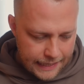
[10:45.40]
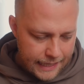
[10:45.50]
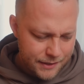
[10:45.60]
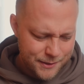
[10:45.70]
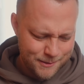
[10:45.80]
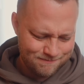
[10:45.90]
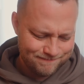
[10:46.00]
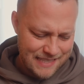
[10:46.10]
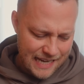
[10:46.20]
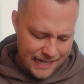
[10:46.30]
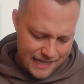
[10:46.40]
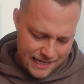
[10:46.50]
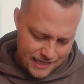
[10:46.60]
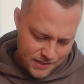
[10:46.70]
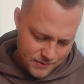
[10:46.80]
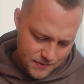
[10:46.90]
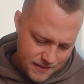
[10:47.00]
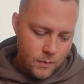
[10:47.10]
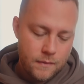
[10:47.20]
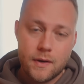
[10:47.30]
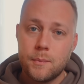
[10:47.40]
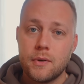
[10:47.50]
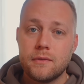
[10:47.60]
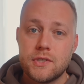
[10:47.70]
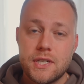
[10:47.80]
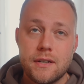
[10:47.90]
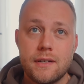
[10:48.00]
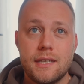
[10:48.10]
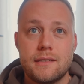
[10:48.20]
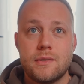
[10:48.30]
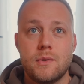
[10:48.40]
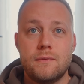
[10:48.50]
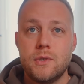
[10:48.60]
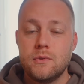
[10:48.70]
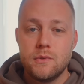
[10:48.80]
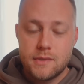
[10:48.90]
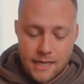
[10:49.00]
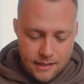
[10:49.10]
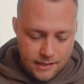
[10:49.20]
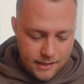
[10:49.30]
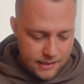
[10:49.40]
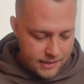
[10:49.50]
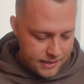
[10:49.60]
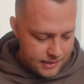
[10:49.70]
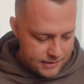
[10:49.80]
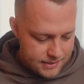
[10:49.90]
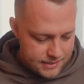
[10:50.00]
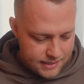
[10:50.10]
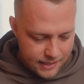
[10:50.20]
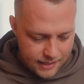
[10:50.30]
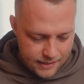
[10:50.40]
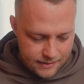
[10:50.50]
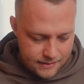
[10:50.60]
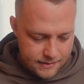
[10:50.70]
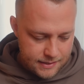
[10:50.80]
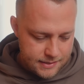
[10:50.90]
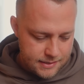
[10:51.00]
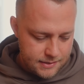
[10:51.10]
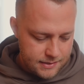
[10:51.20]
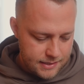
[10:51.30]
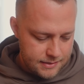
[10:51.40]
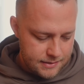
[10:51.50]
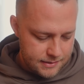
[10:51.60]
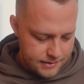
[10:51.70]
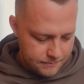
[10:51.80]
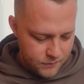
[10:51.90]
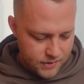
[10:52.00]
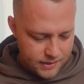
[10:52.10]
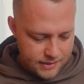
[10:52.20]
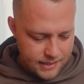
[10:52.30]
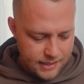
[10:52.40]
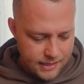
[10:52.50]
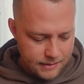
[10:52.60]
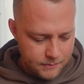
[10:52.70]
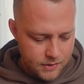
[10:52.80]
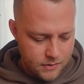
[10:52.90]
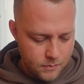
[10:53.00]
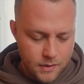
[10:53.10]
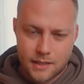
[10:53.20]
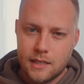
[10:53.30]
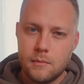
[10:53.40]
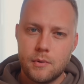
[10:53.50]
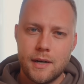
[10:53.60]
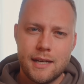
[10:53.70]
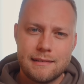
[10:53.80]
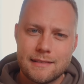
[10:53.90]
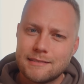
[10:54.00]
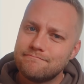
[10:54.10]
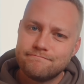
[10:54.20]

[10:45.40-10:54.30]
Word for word: I don't know. I, you know, we're very privileged here to get to review new tech and things, and this just isn't something that I'm gonna wanna keep around.